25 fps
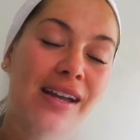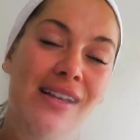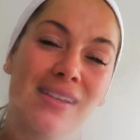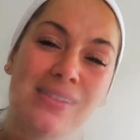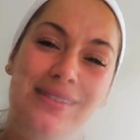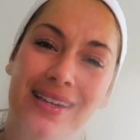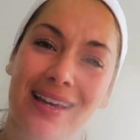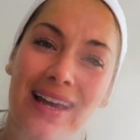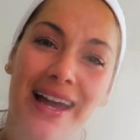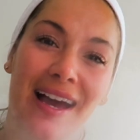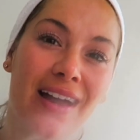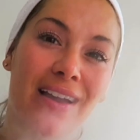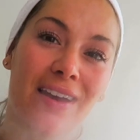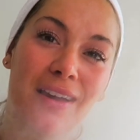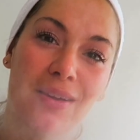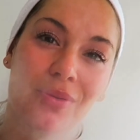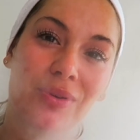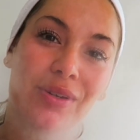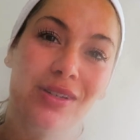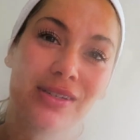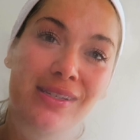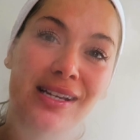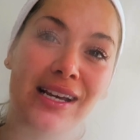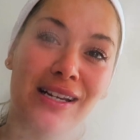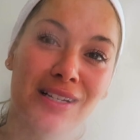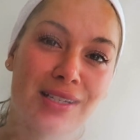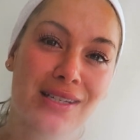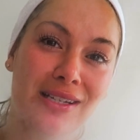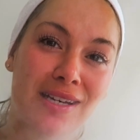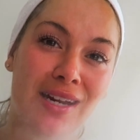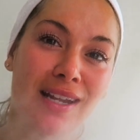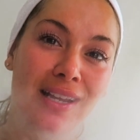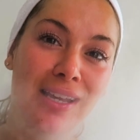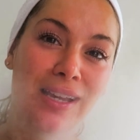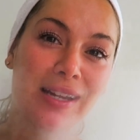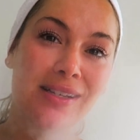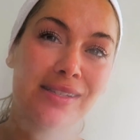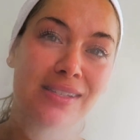it's okay, I'm gonna take
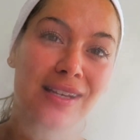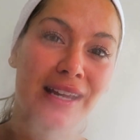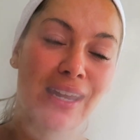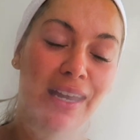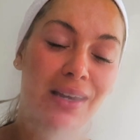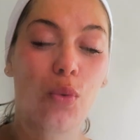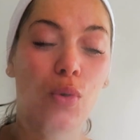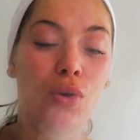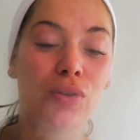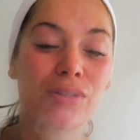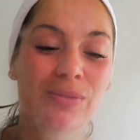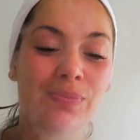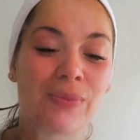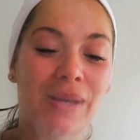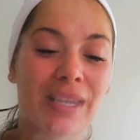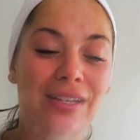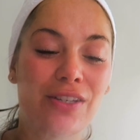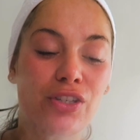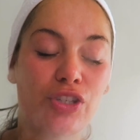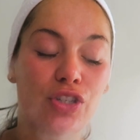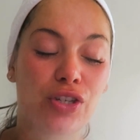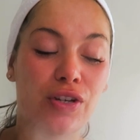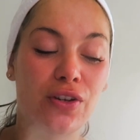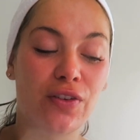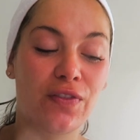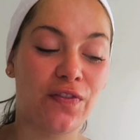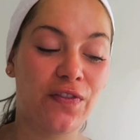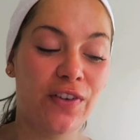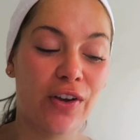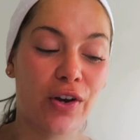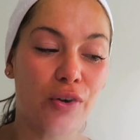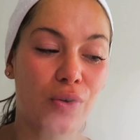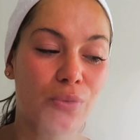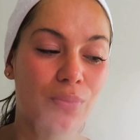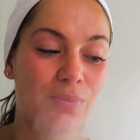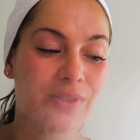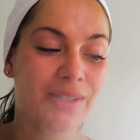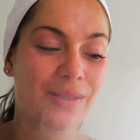today easy. I was meant to
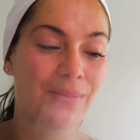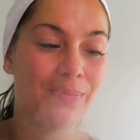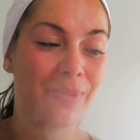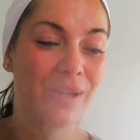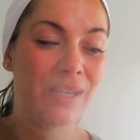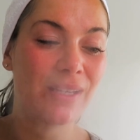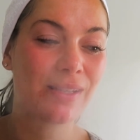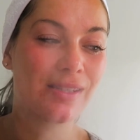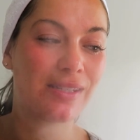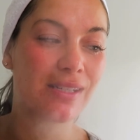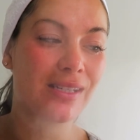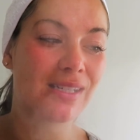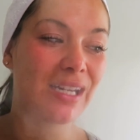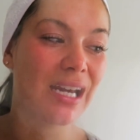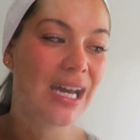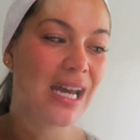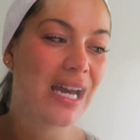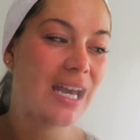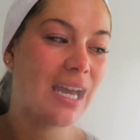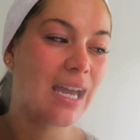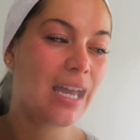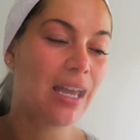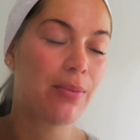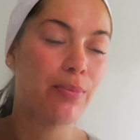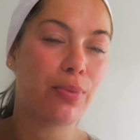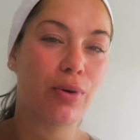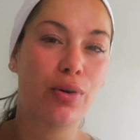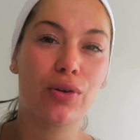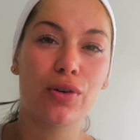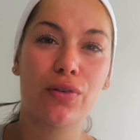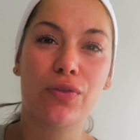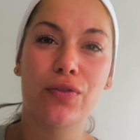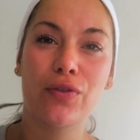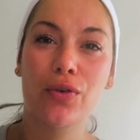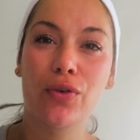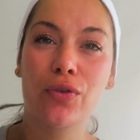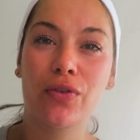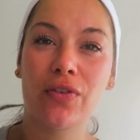film some bits today and put on
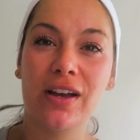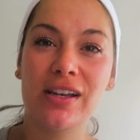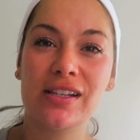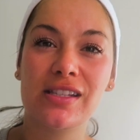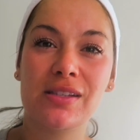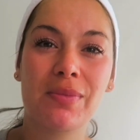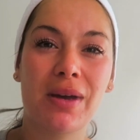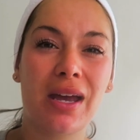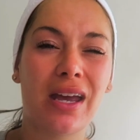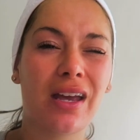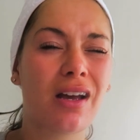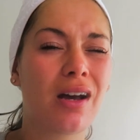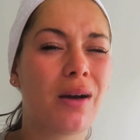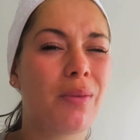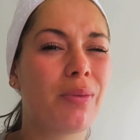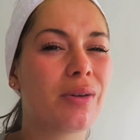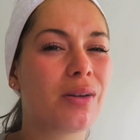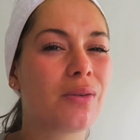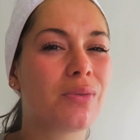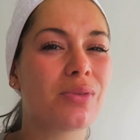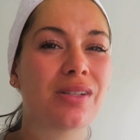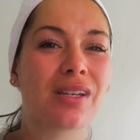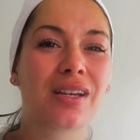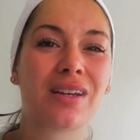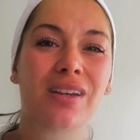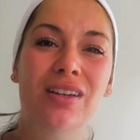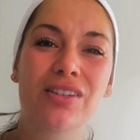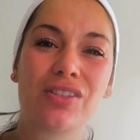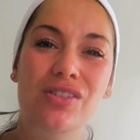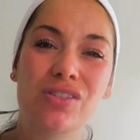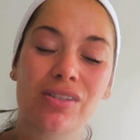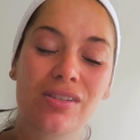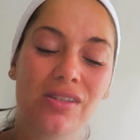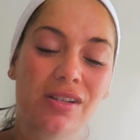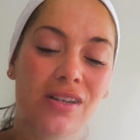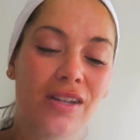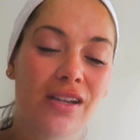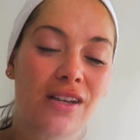a full face of makeup and I was like, I
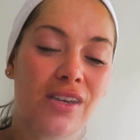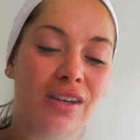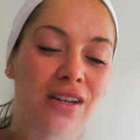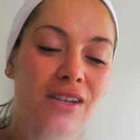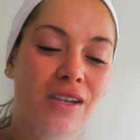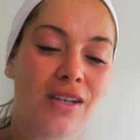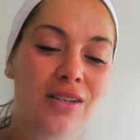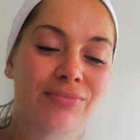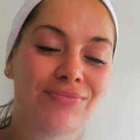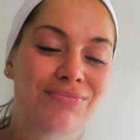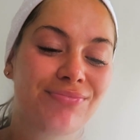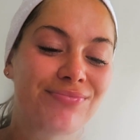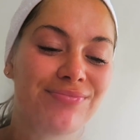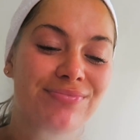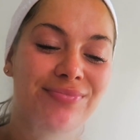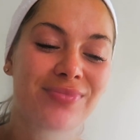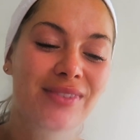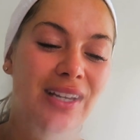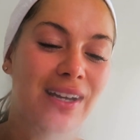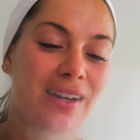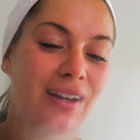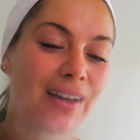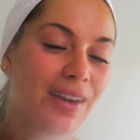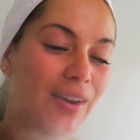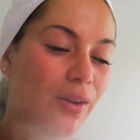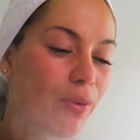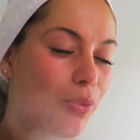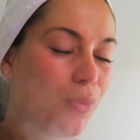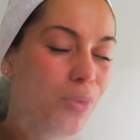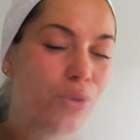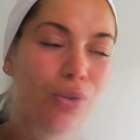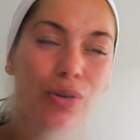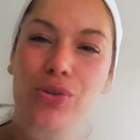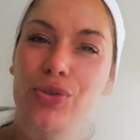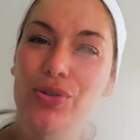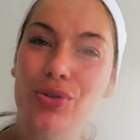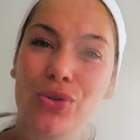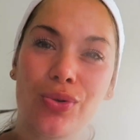just,
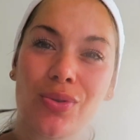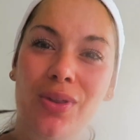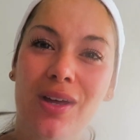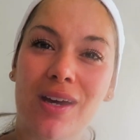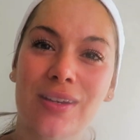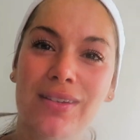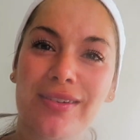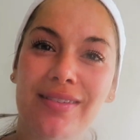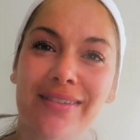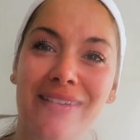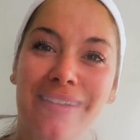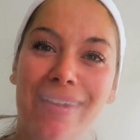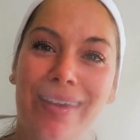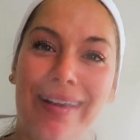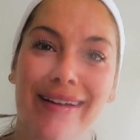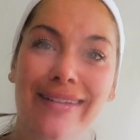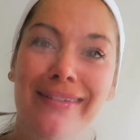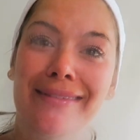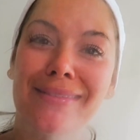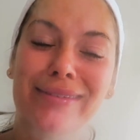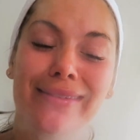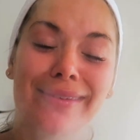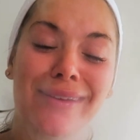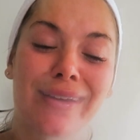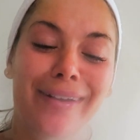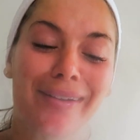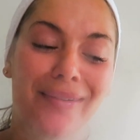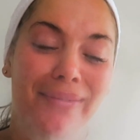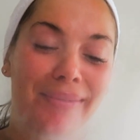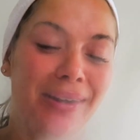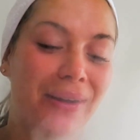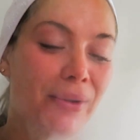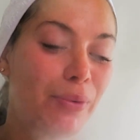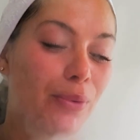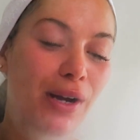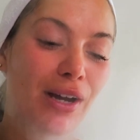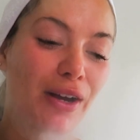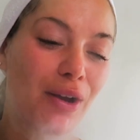don't want to do that today. So
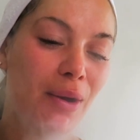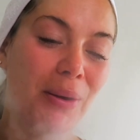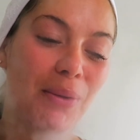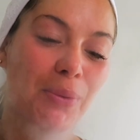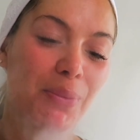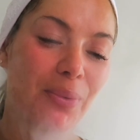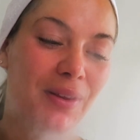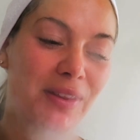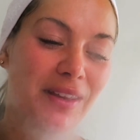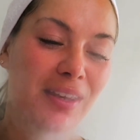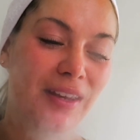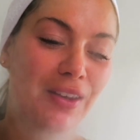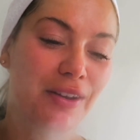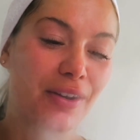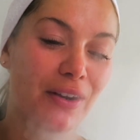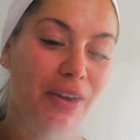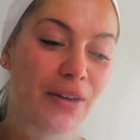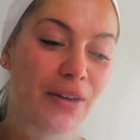we're, we're going with it, you